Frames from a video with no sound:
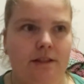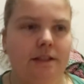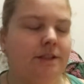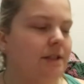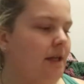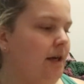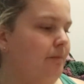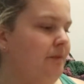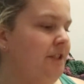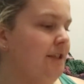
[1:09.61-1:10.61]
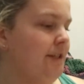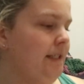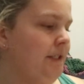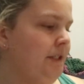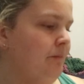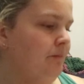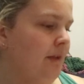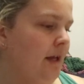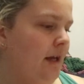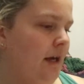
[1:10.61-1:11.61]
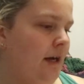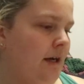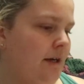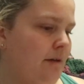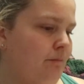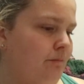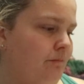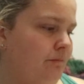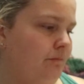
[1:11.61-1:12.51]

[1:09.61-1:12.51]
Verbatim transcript: this um, series. Um,